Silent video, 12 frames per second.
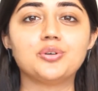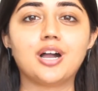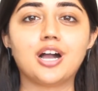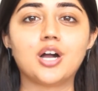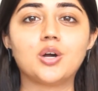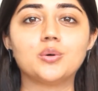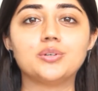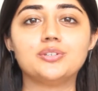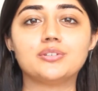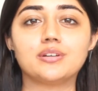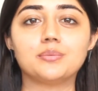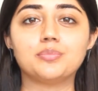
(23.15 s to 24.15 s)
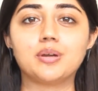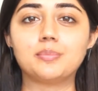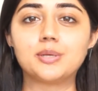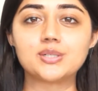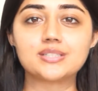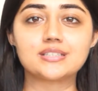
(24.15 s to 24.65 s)
how you can
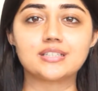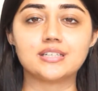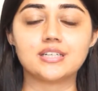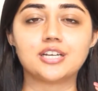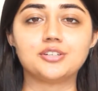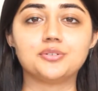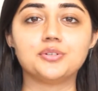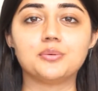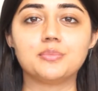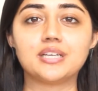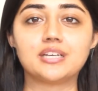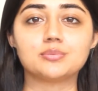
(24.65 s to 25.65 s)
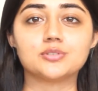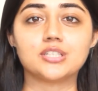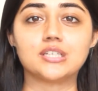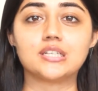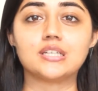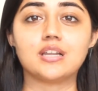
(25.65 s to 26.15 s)
prep your skin and do your makeup so
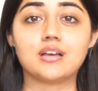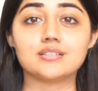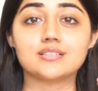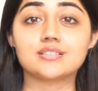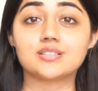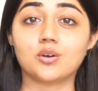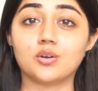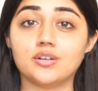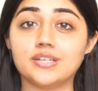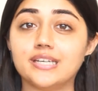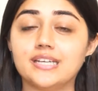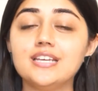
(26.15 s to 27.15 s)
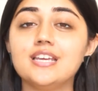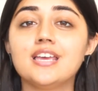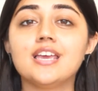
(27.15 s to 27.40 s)
that it lasts all day.